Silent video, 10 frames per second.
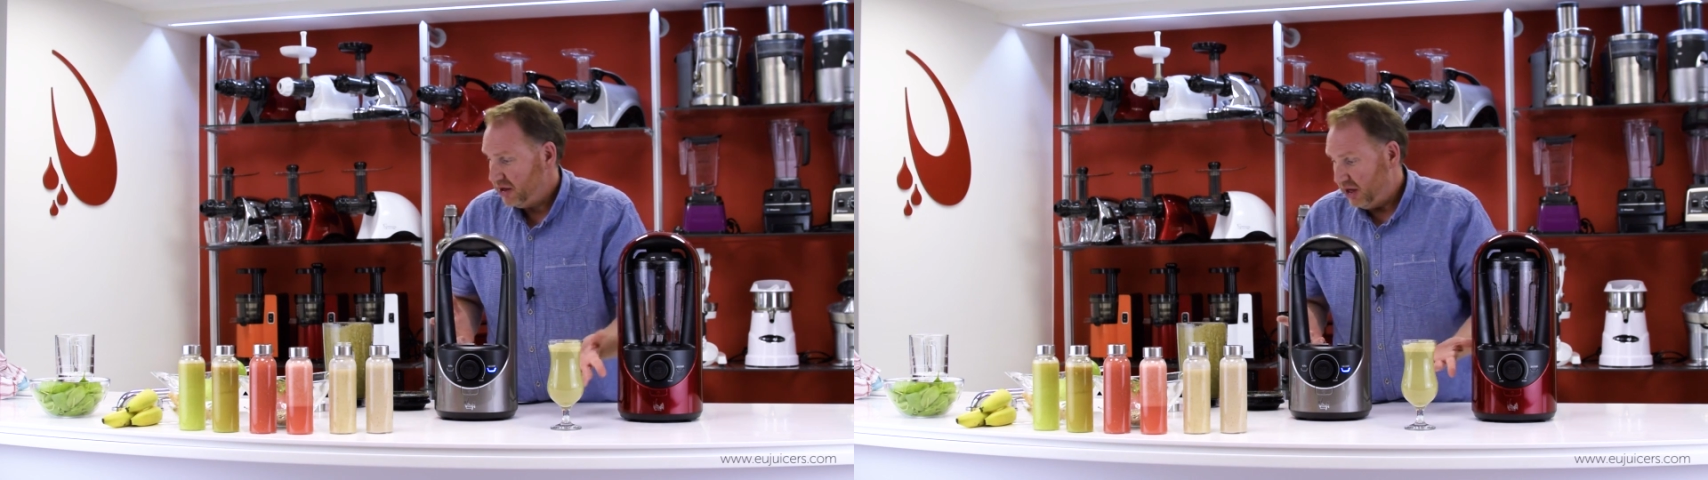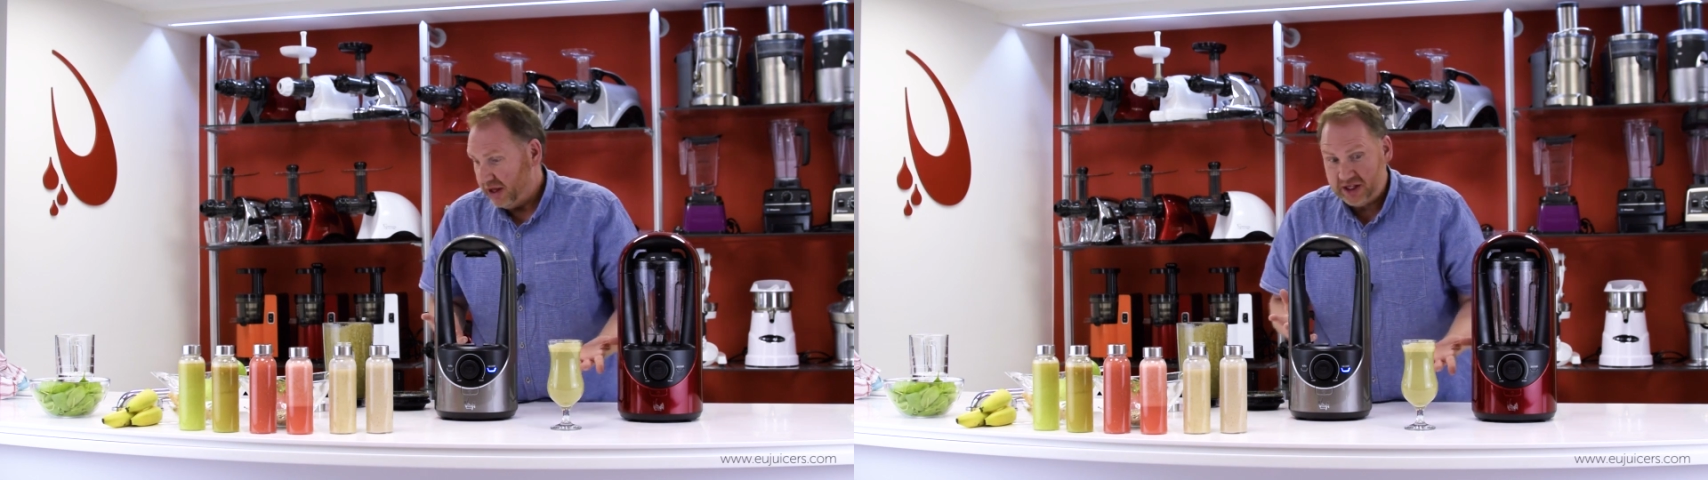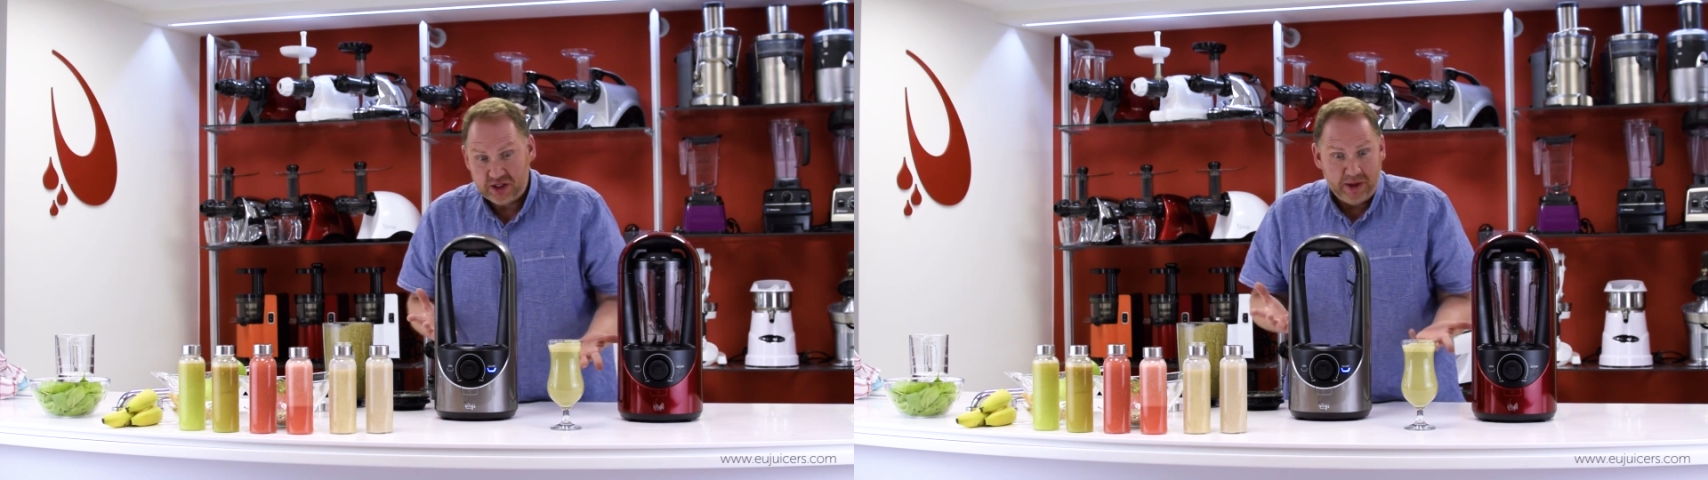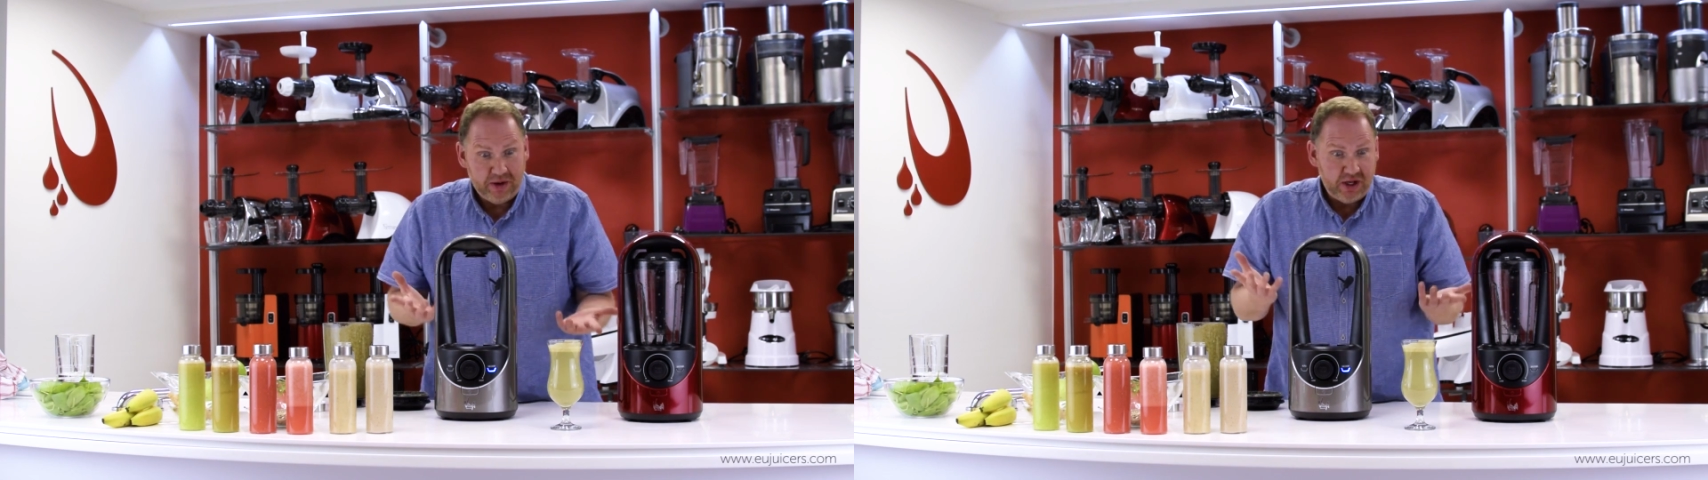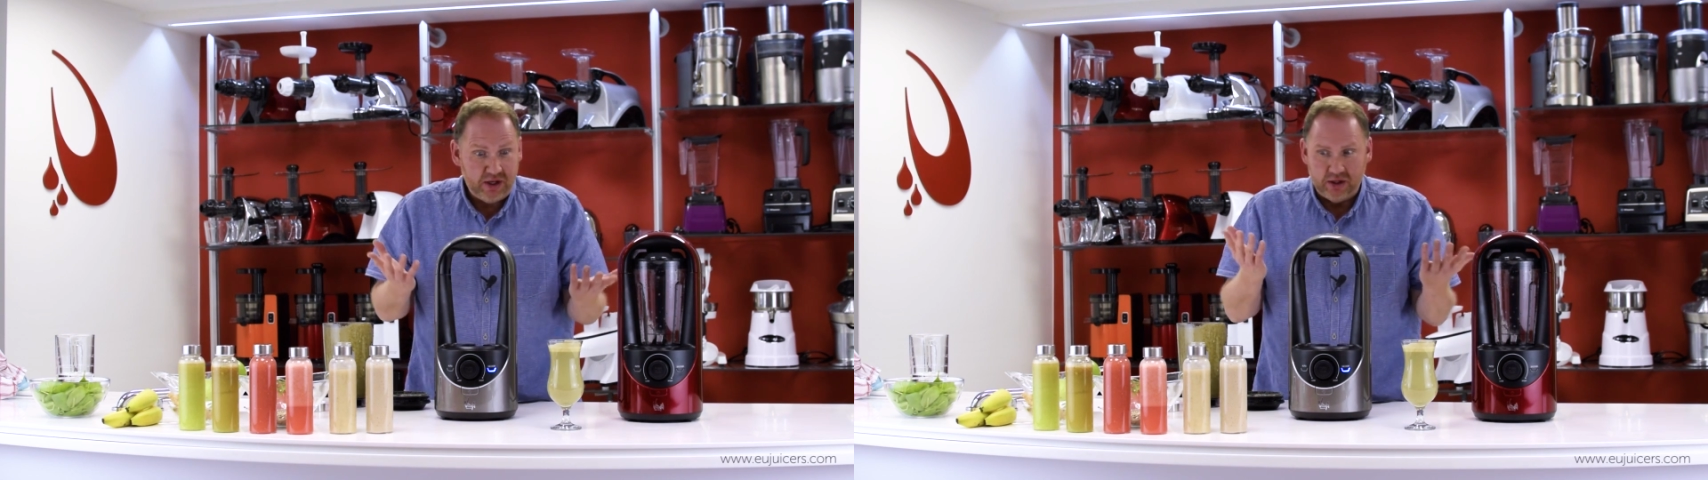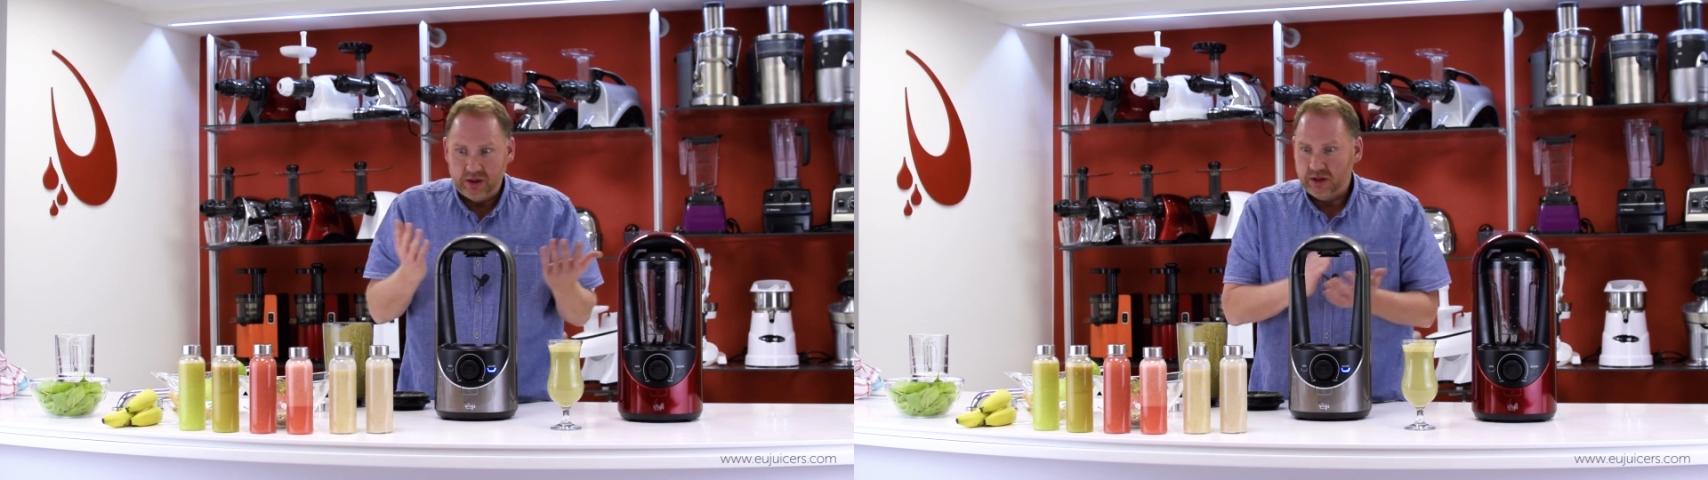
And that's about it.